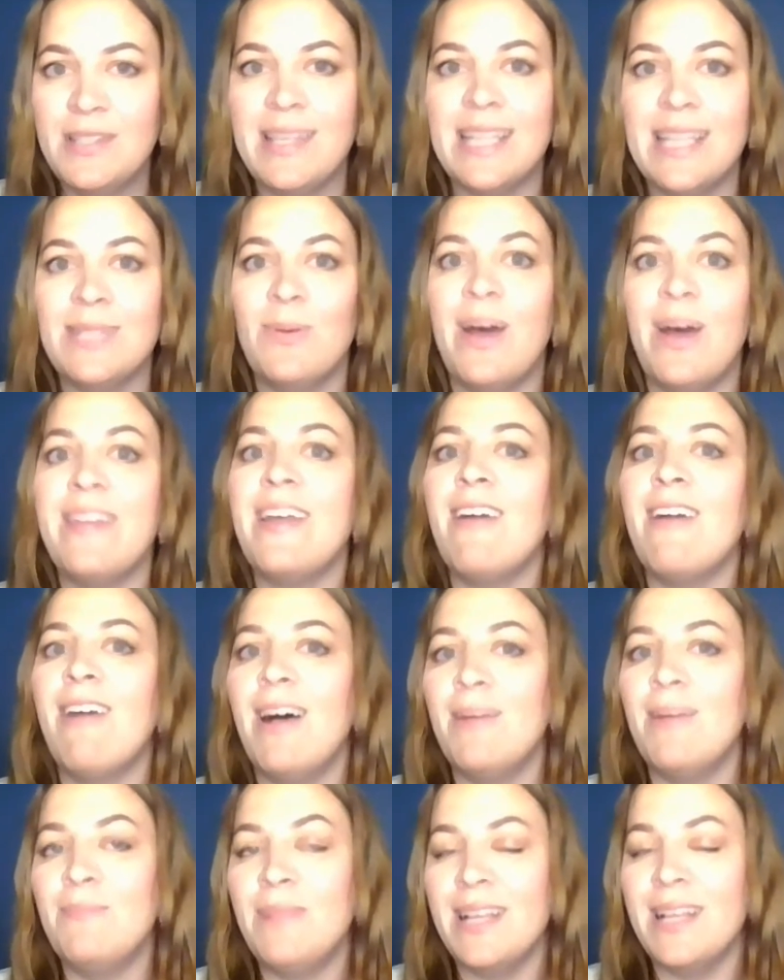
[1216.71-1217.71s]
That's why there
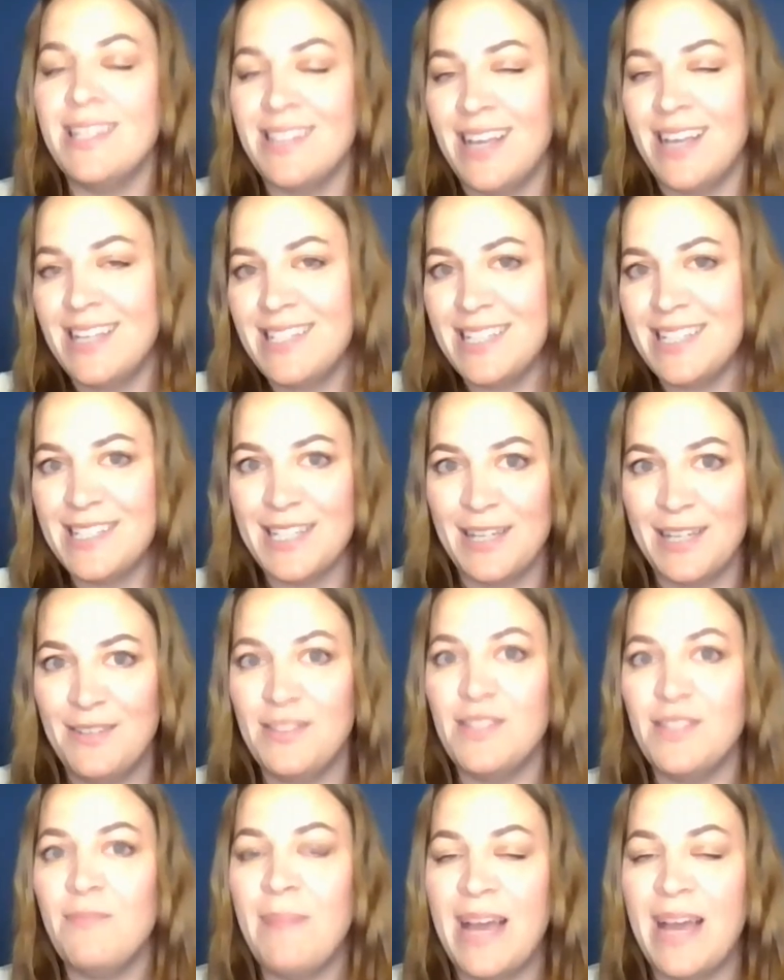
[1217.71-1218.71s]
are plus size
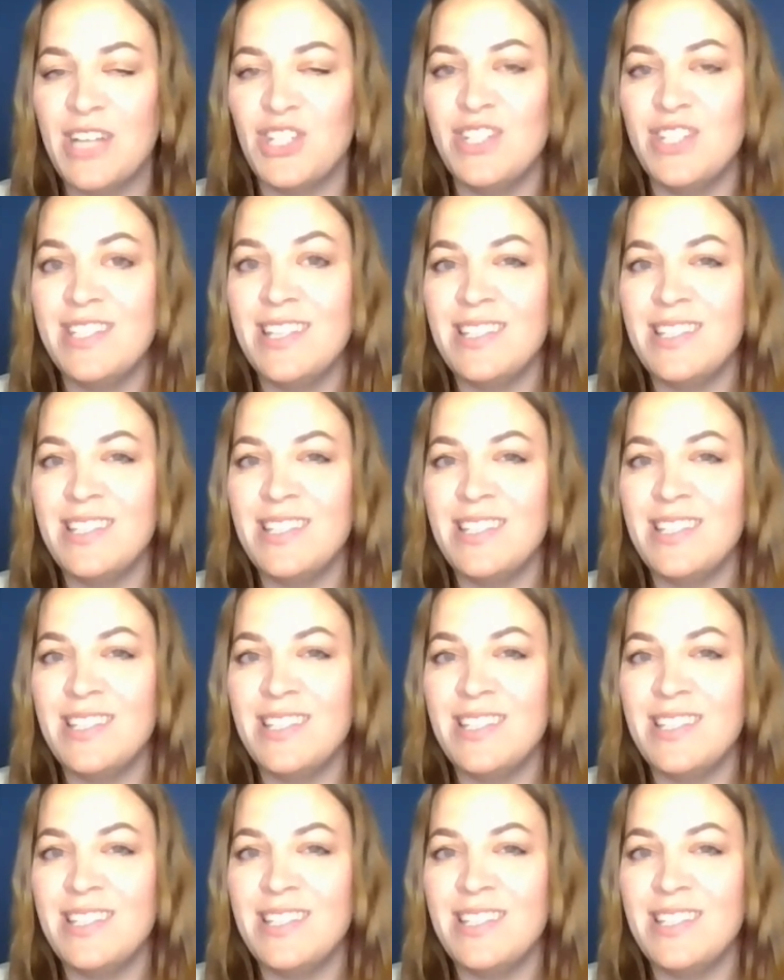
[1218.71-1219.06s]
exclusive pageants.